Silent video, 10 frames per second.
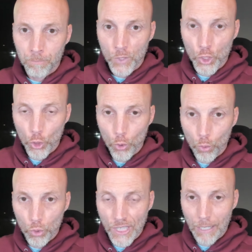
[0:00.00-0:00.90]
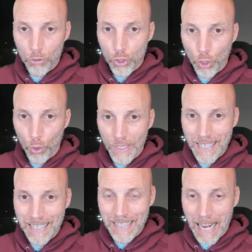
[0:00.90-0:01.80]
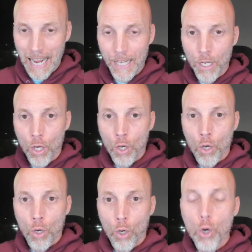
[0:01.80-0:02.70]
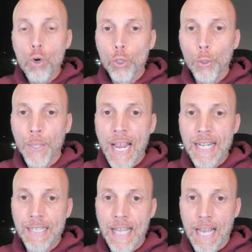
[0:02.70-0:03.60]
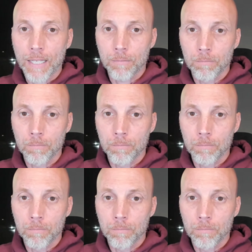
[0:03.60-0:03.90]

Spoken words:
You shall surely die. Who created that?